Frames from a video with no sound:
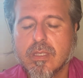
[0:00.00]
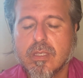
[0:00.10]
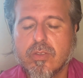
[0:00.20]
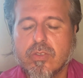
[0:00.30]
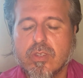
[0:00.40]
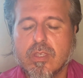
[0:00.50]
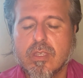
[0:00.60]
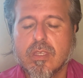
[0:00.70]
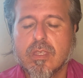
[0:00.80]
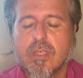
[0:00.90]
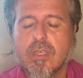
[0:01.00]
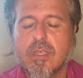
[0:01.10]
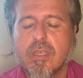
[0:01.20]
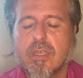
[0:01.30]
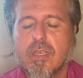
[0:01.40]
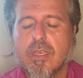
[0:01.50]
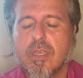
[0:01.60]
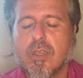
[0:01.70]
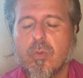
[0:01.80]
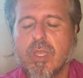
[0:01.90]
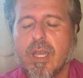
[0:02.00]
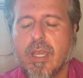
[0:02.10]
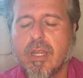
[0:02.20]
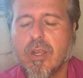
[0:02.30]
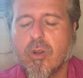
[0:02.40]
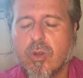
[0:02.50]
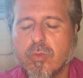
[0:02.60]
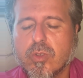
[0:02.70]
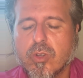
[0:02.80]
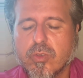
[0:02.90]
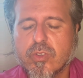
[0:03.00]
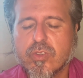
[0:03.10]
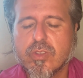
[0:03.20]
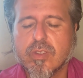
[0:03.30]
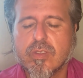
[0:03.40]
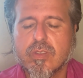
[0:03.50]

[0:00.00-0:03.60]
You see, we hide our own consciousness.